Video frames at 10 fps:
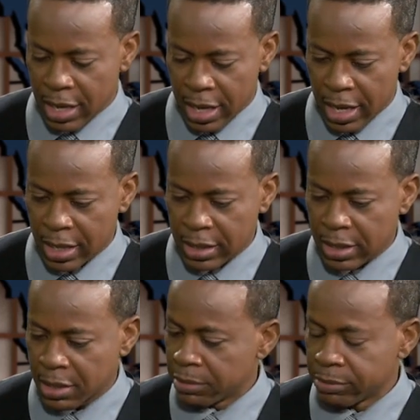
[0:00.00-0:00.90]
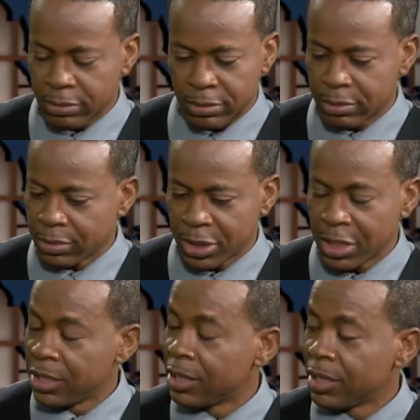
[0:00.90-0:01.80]
And
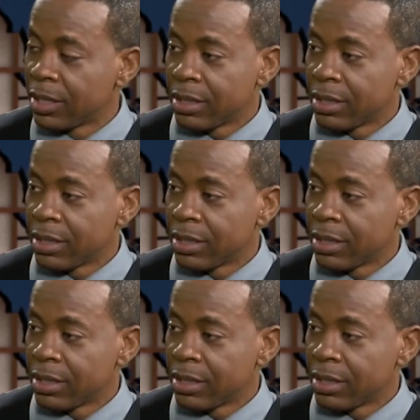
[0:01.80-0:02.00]
she